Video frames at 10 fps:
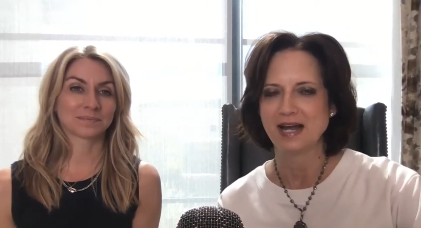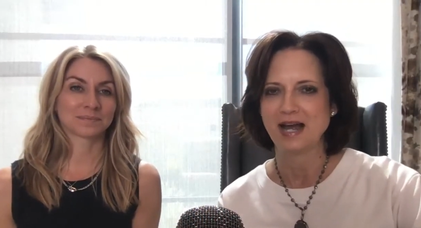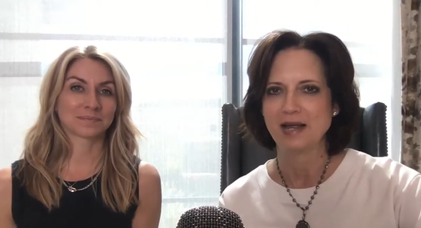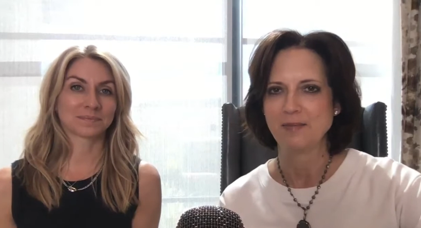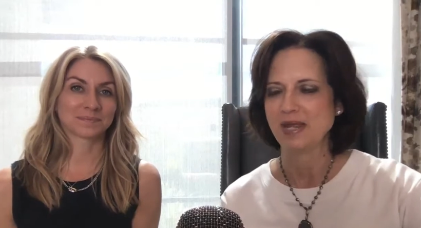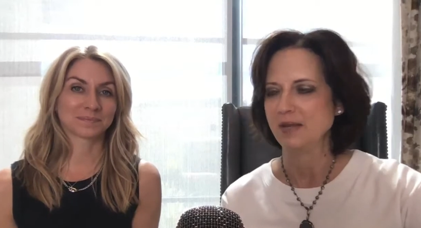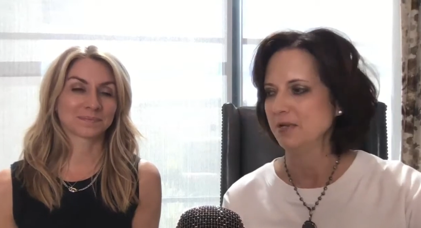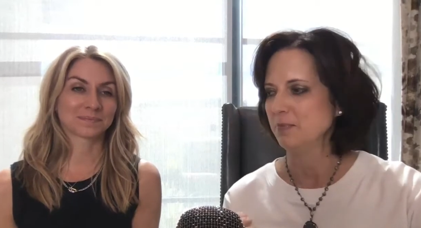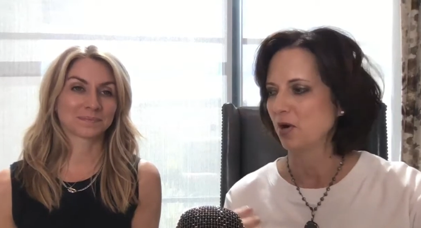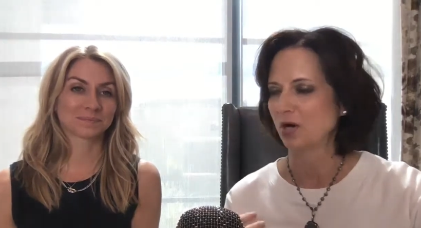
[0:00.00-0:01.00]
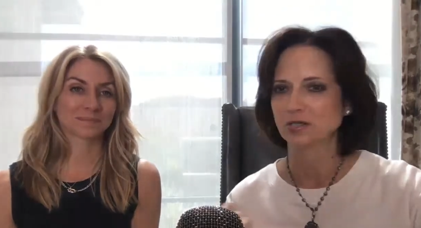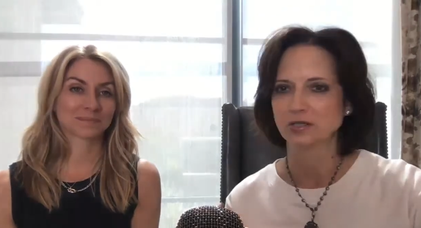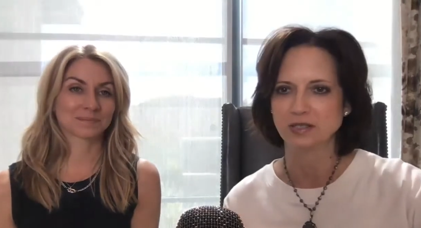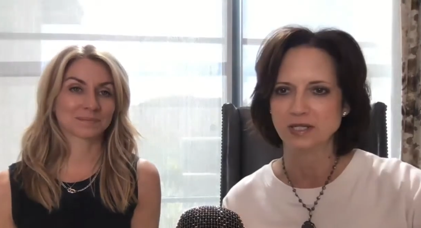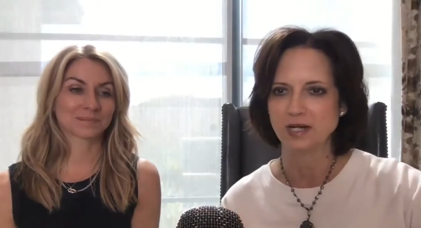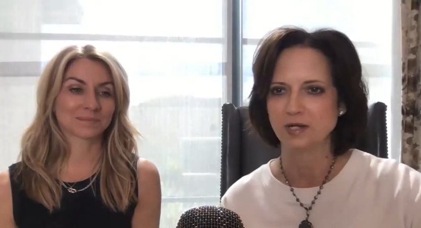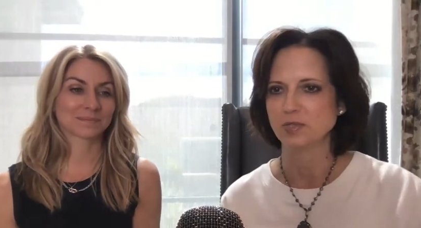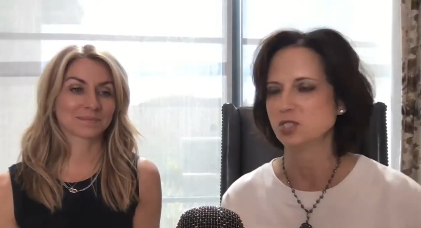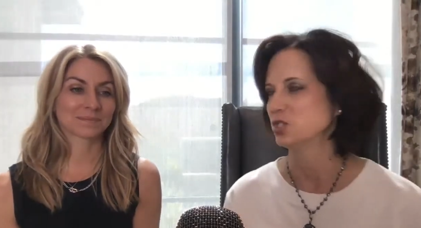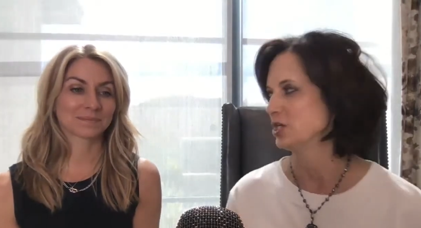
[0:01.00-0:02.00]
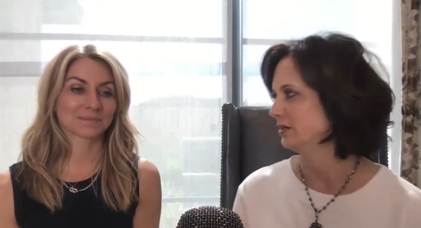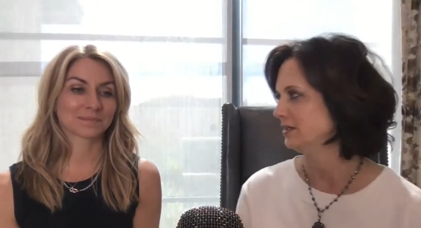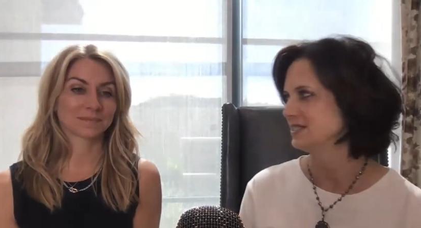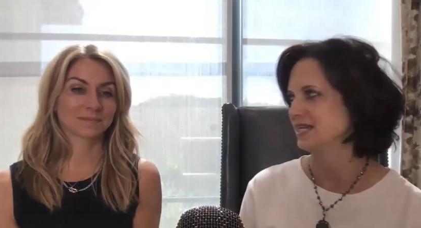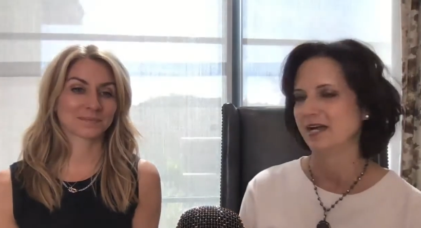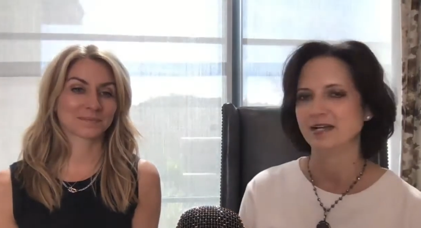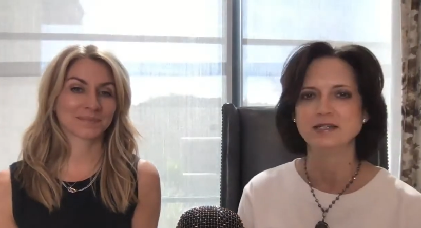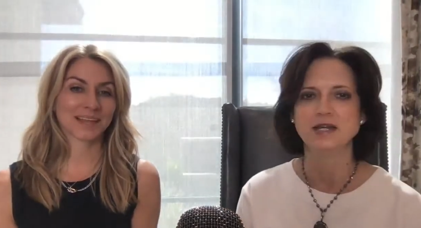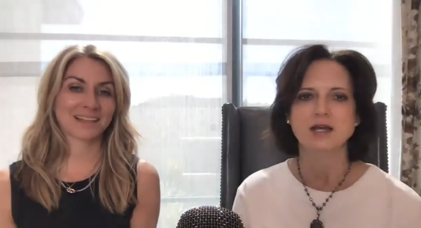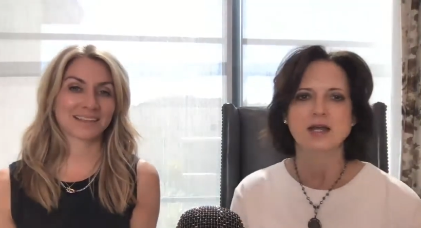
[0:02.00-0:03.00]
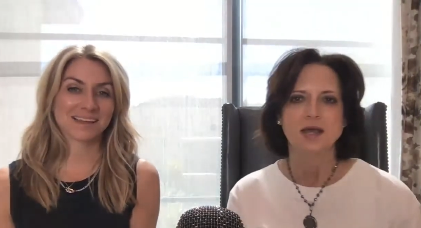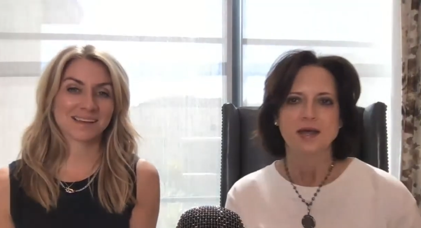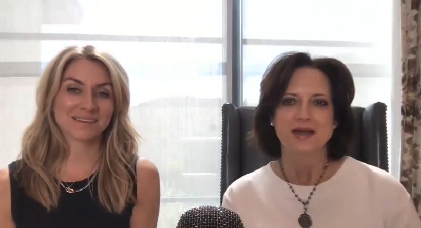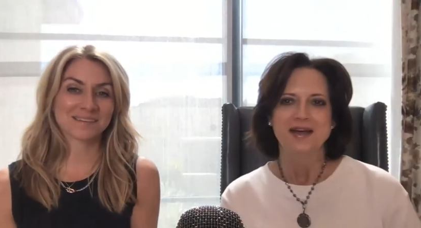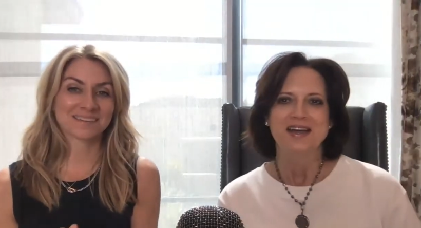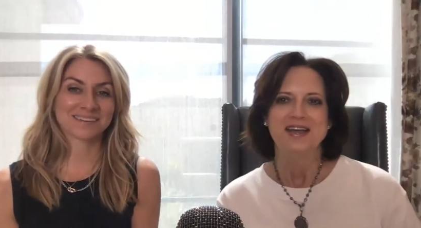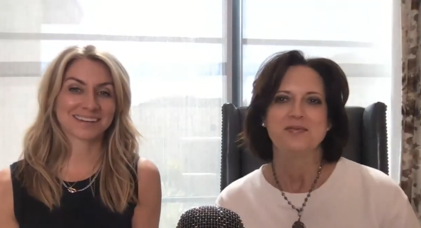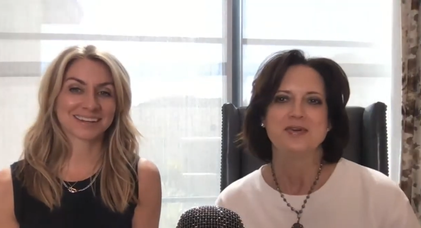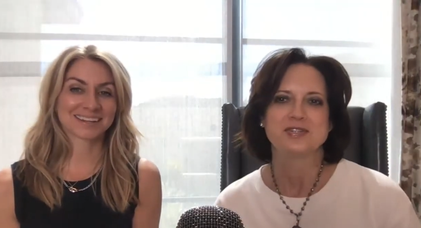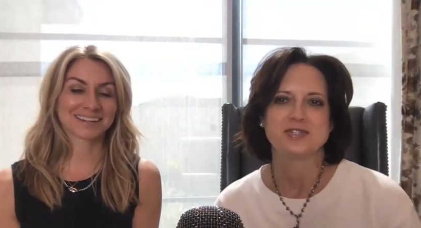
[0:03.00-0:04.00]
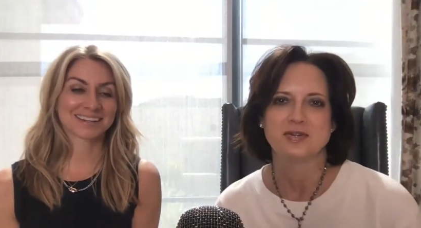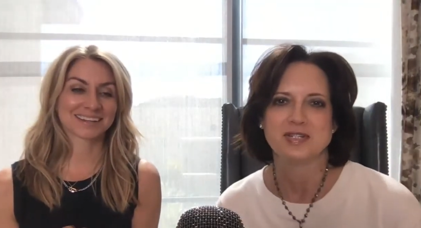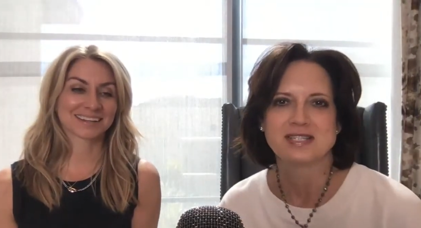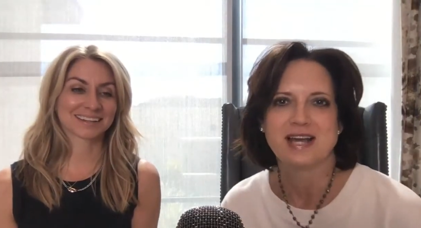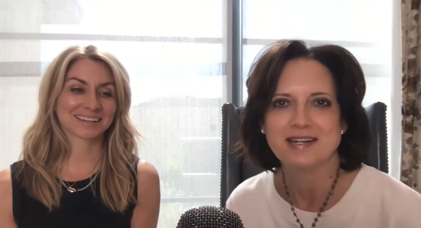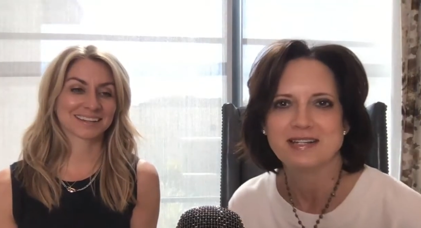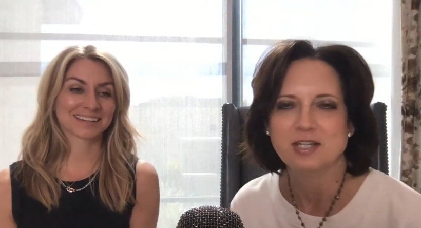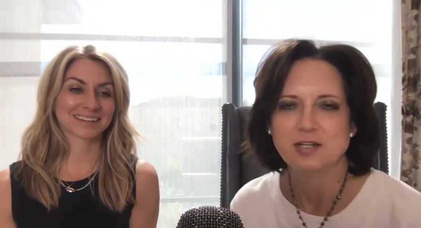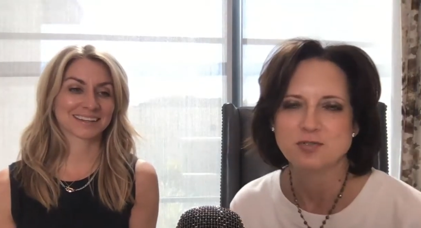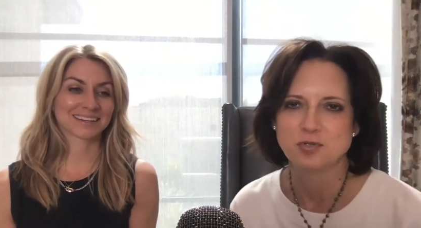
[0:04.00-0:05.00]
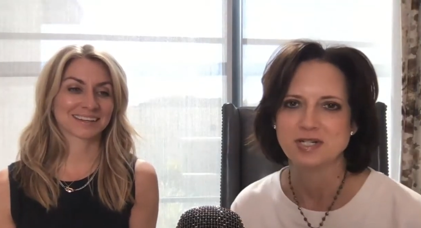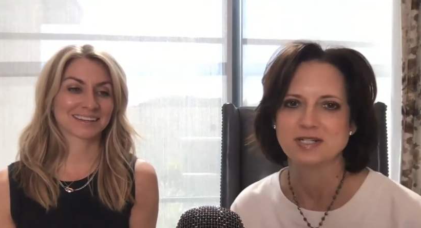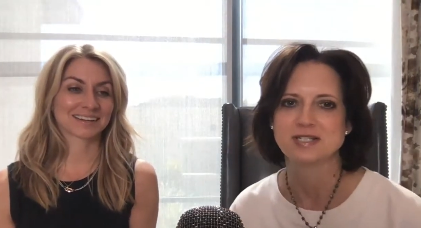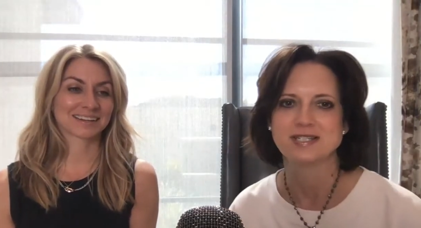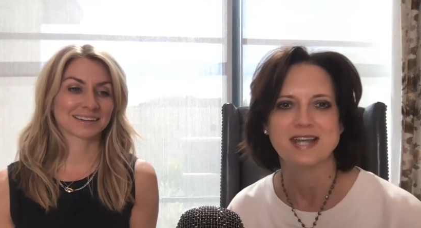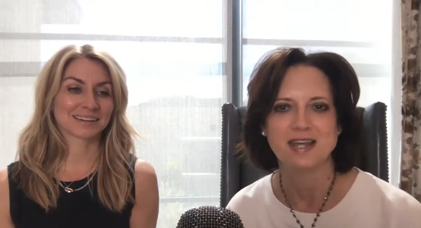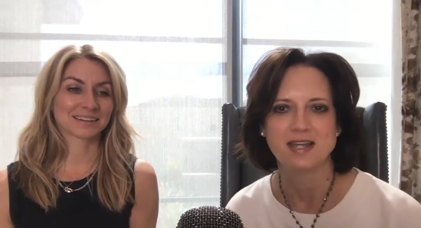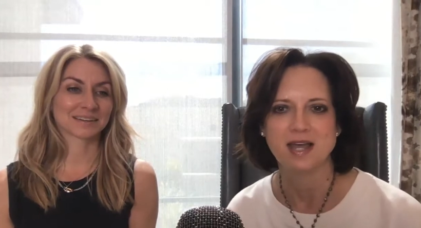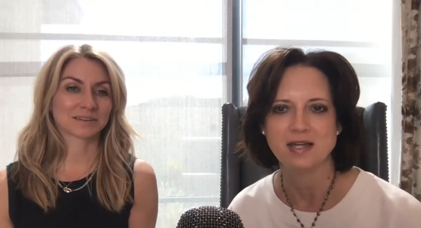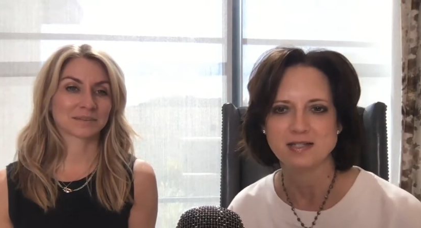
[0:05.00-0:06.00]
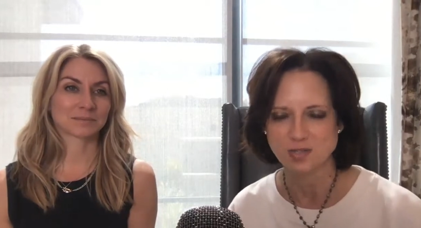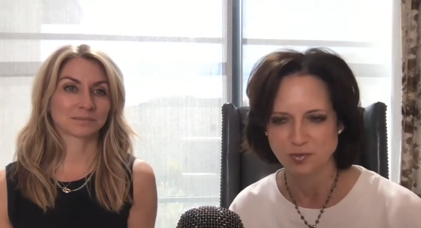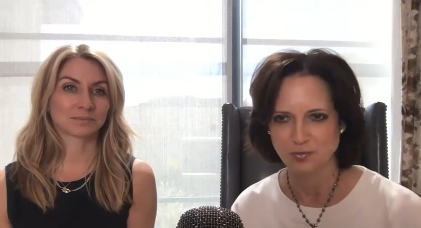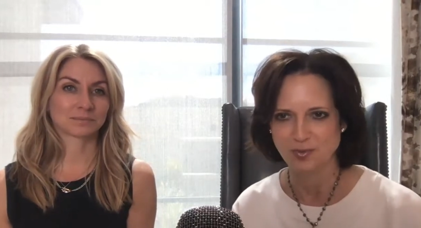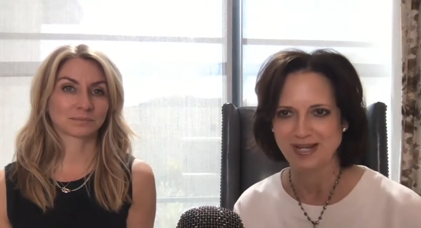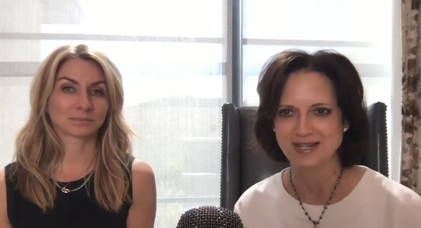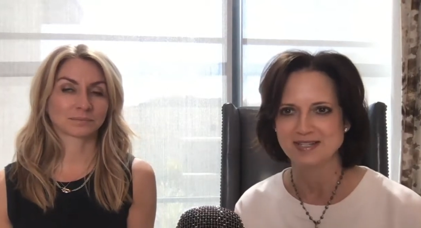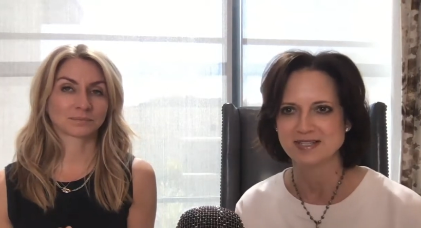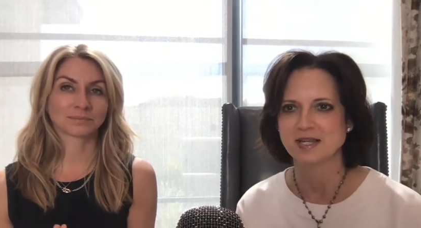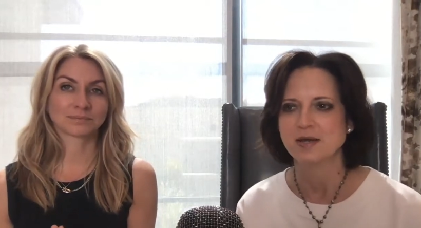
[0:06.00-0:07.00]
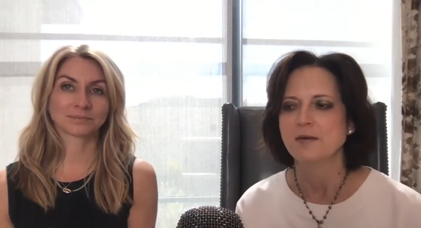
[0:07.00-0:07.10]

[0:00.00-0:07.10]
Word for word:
Speaker 1: I'm Amy Parker here with Cheryl Dunn. Hello. And we're so excited that you've joined us today, as always.